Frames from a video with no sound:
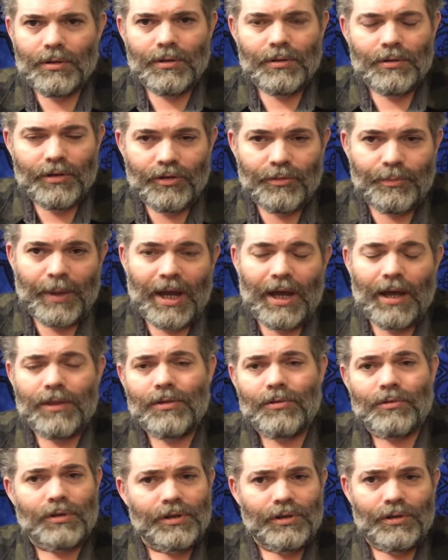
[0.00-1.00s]
this
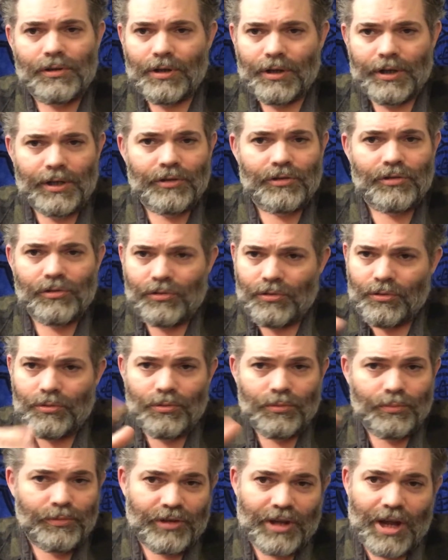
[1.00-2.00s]
path or are you going
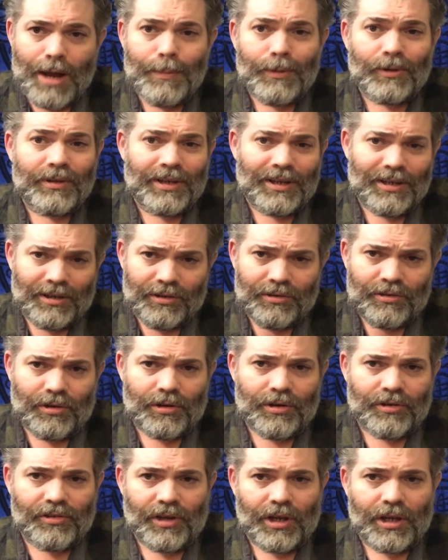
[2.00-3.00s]
to dabble in it and
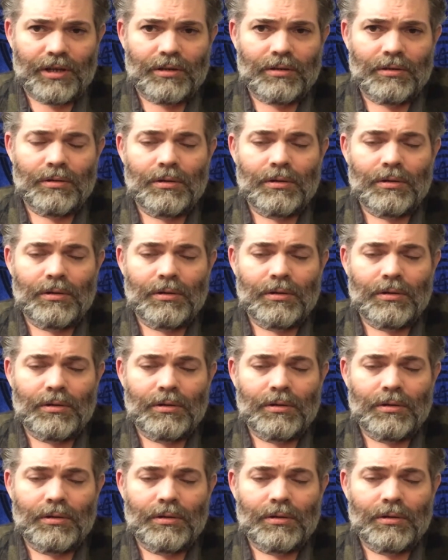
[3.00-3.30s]
turn aside?